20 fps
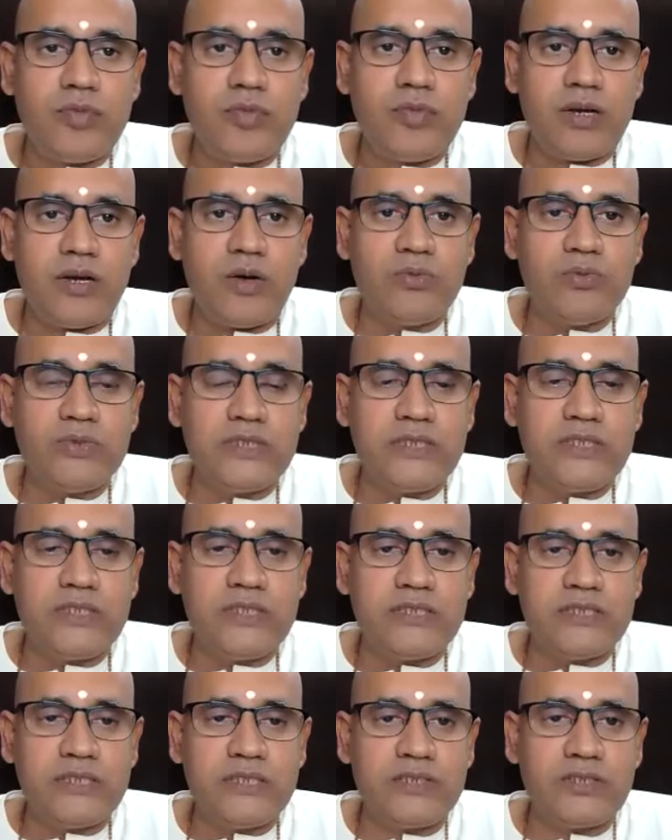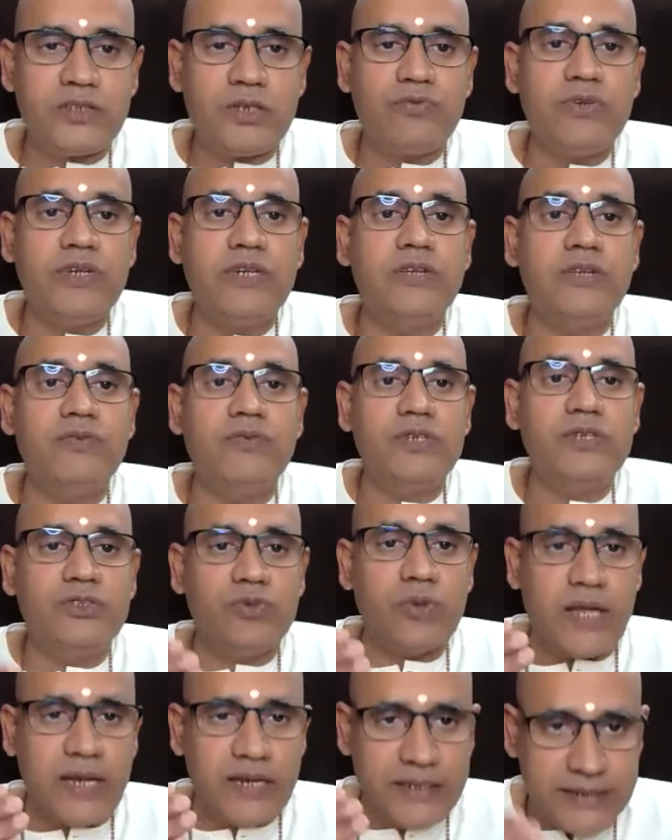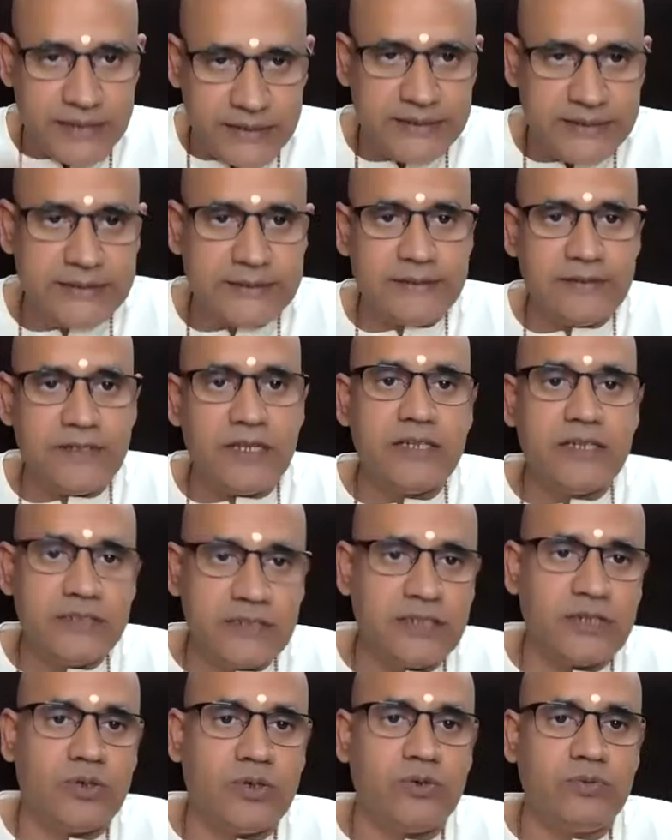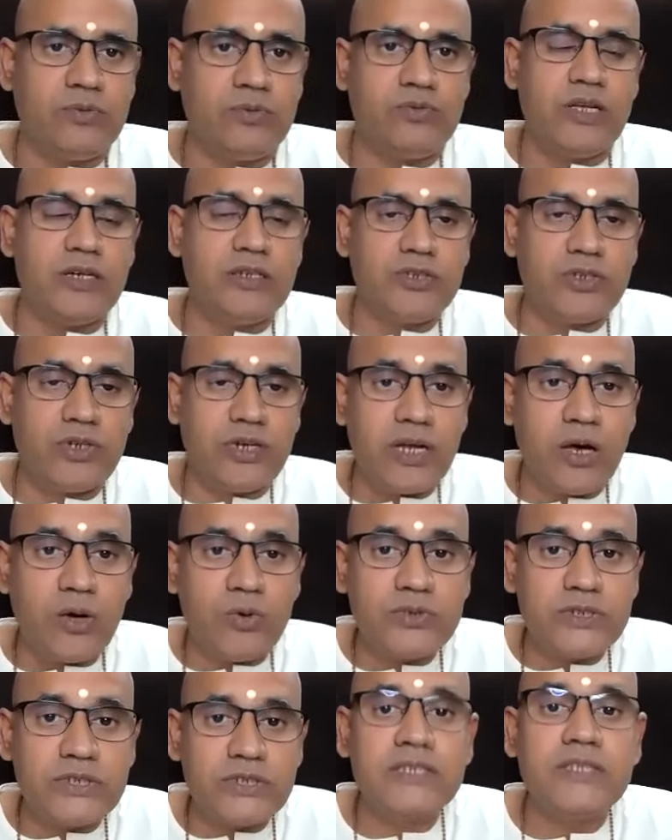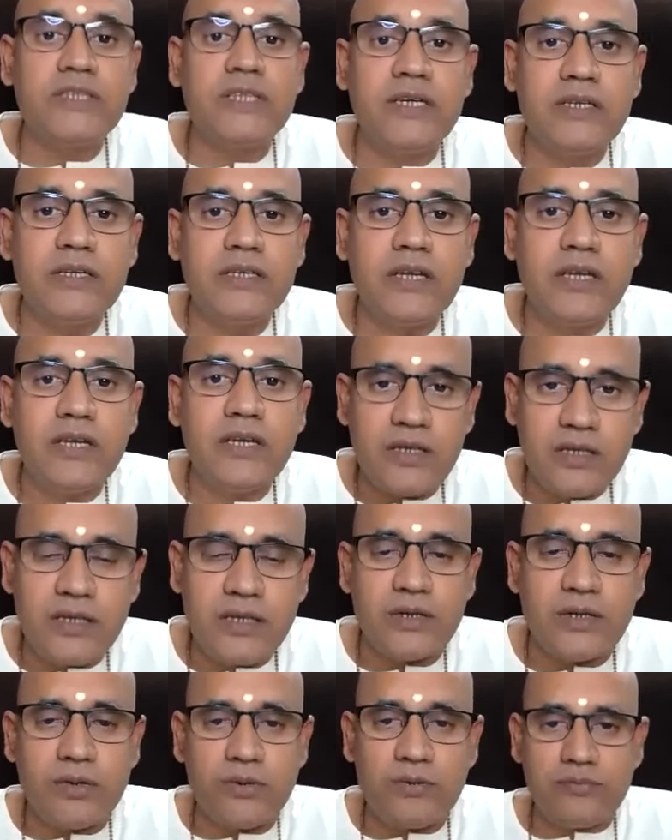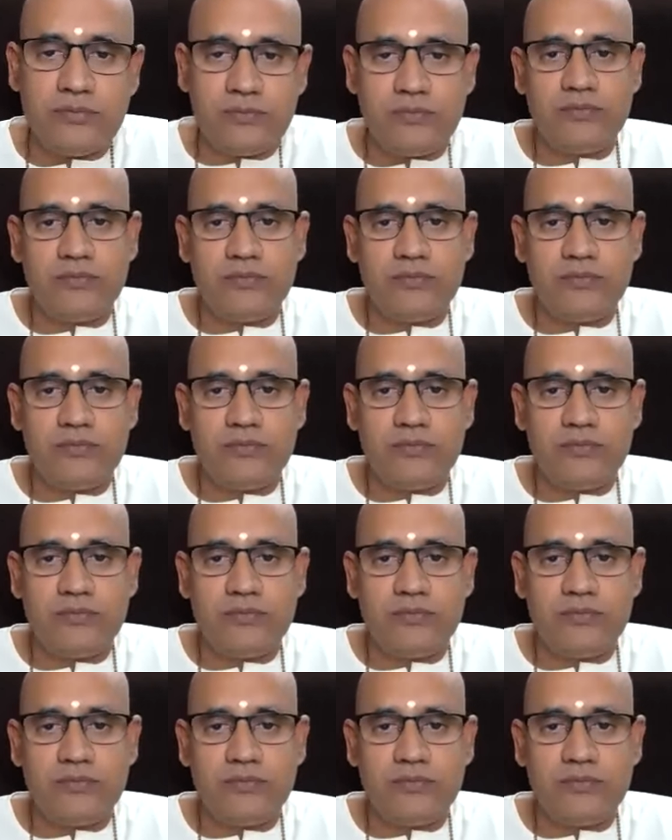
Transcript: renouncing the sense of individuality. That is ego. That is renouncing the ego.